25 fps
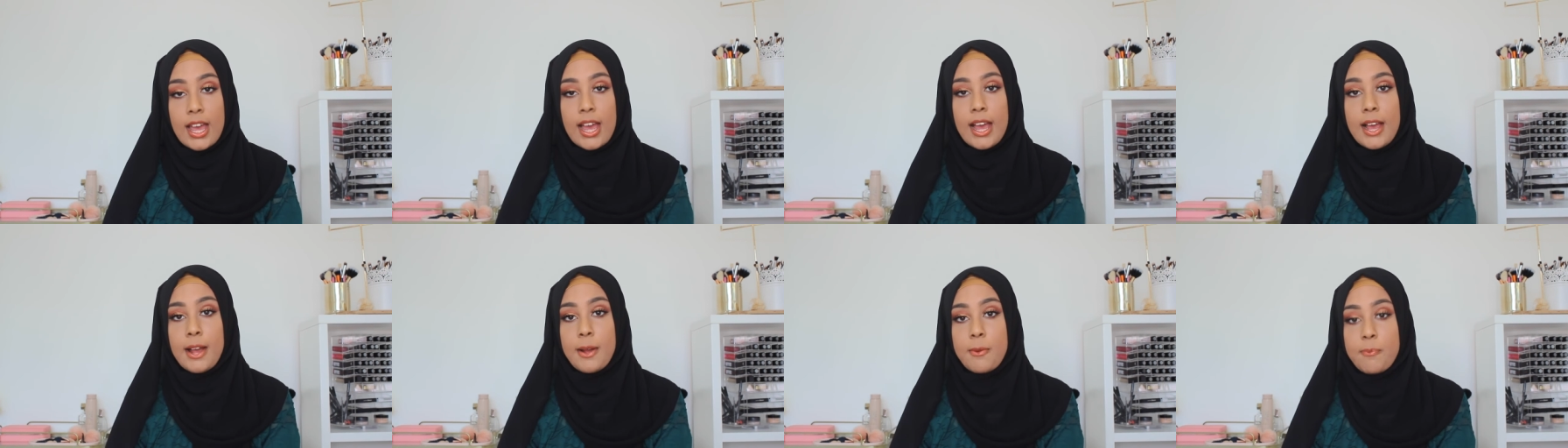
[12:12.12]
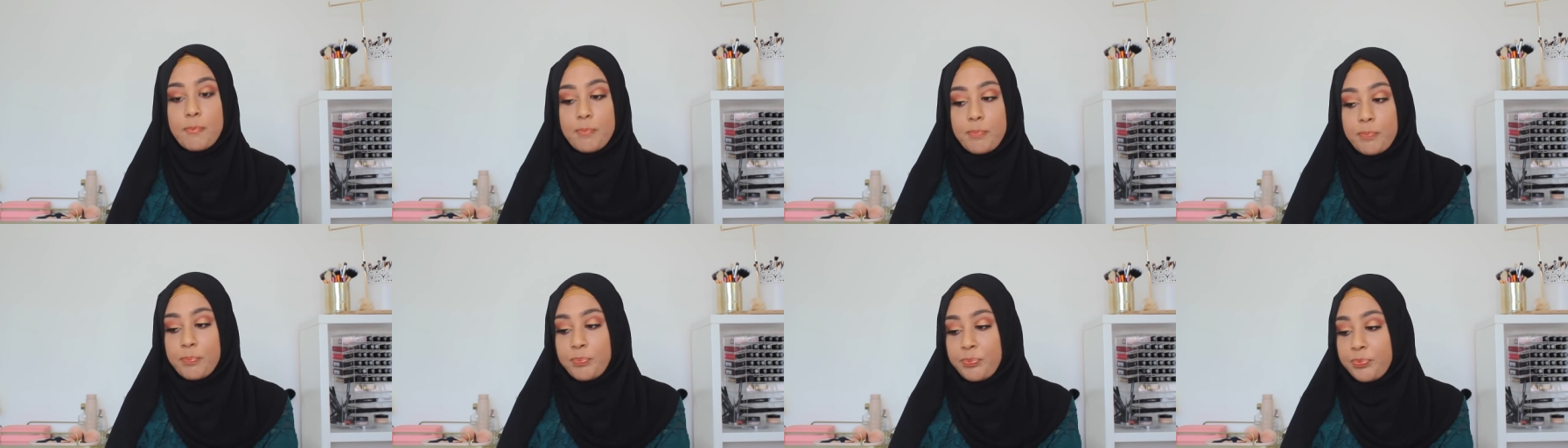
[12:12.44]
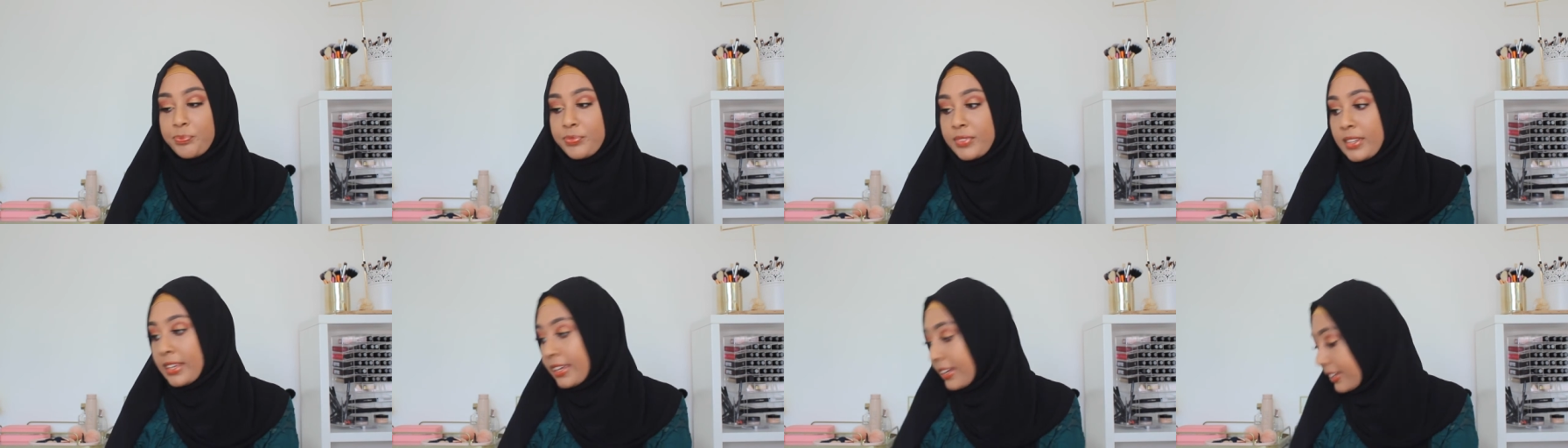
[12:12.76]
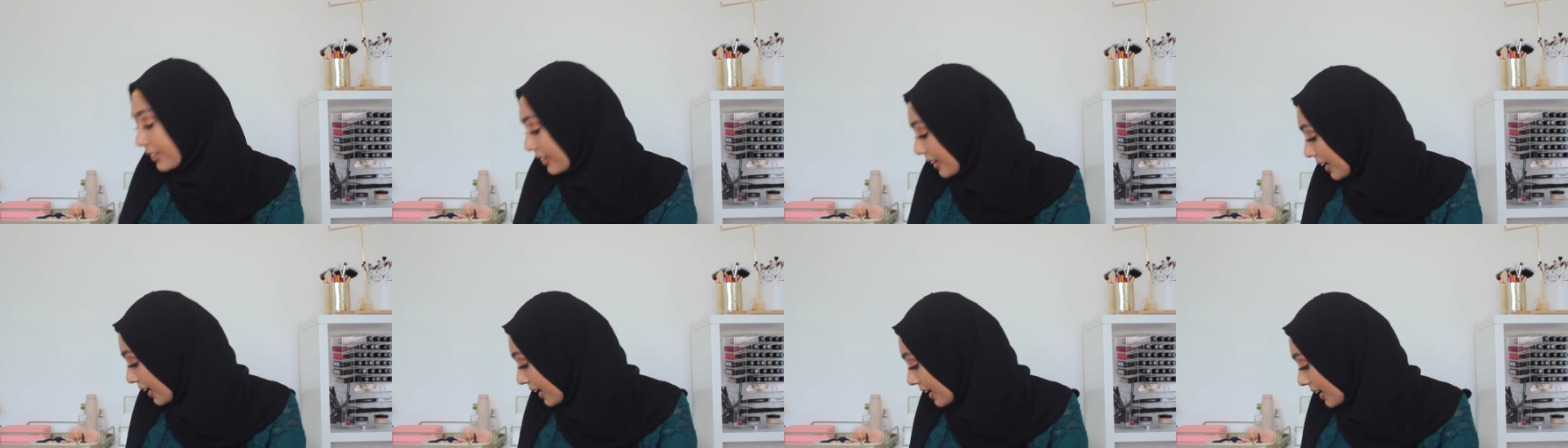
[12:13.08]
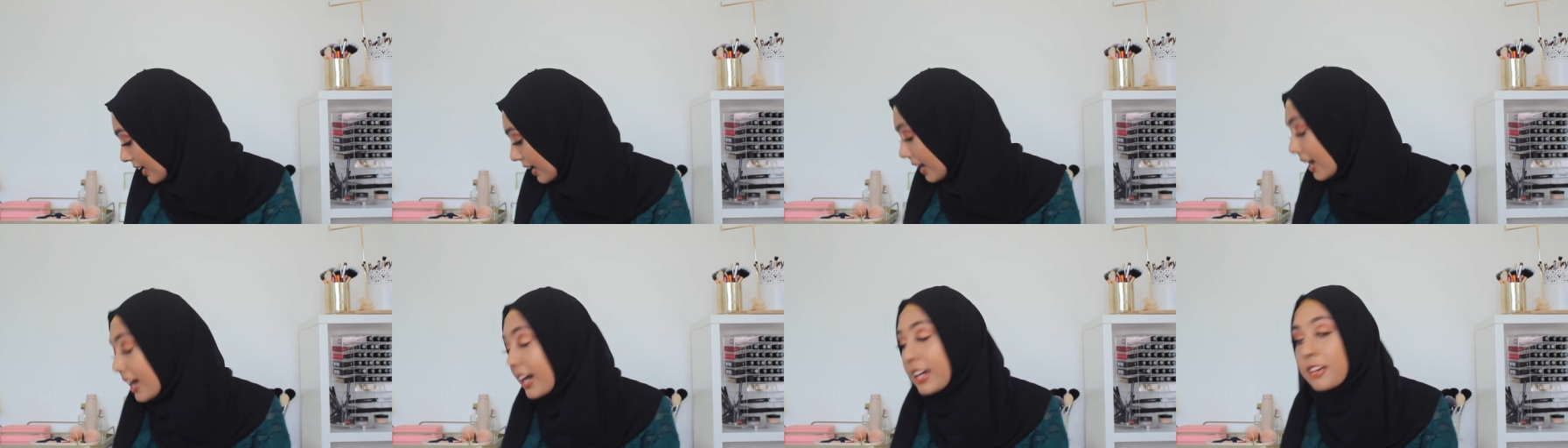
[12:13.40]
Um, yeah,
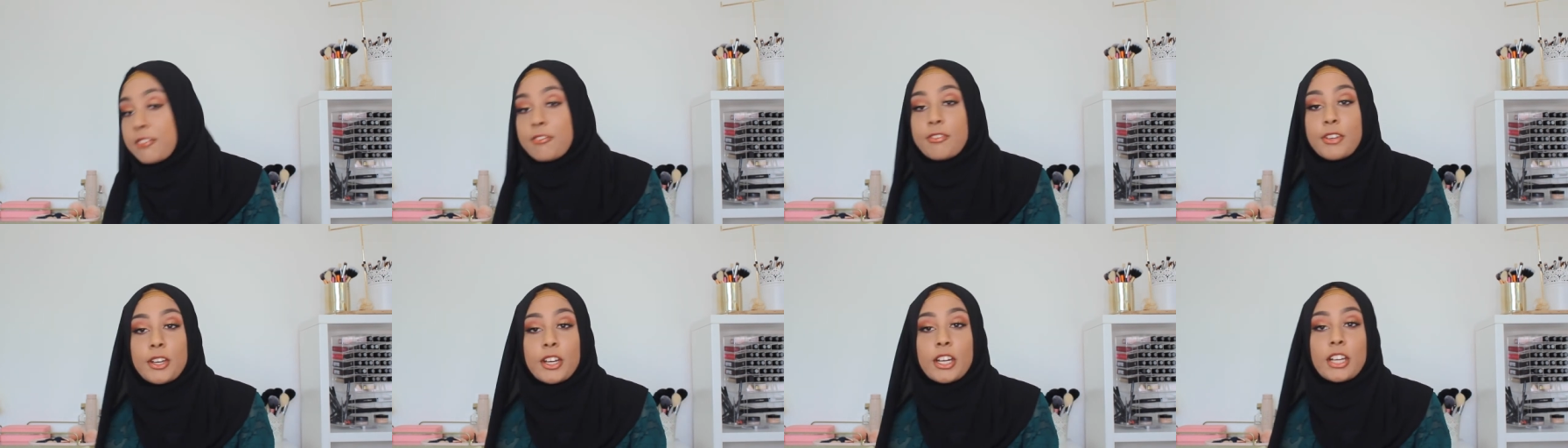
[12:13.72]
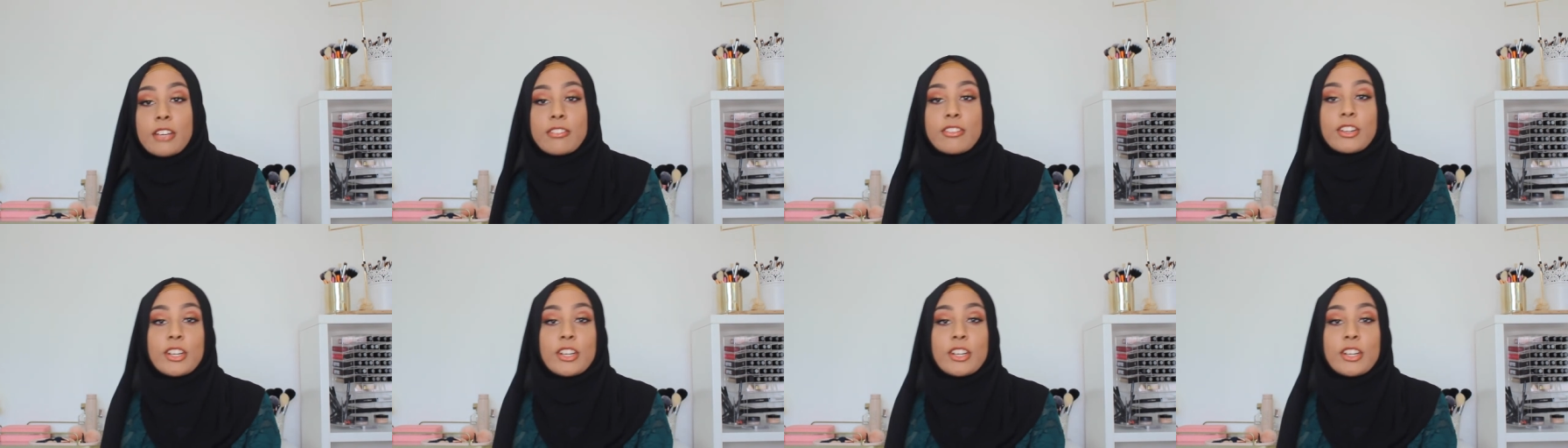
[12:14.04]
I am very,